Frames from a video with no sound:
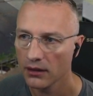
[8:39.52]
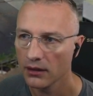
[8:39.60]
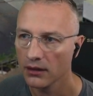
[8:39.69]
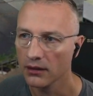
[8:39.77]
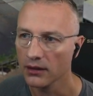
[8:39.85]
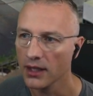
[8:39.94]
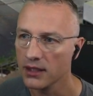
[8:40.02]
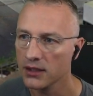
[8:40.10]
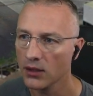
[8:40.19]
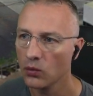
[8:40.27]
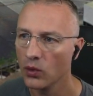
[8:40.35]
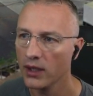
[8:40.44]

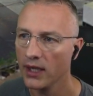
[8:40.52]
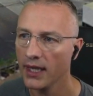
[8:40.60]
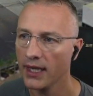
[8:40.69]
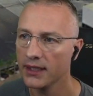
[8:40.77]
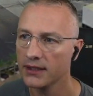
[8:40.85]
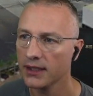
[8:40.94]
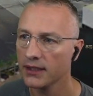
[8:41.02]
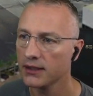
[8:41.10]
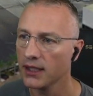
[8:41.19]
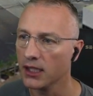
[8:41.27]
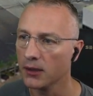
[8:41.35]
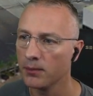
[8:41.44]
Leslie
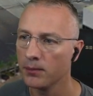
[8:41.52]
1868.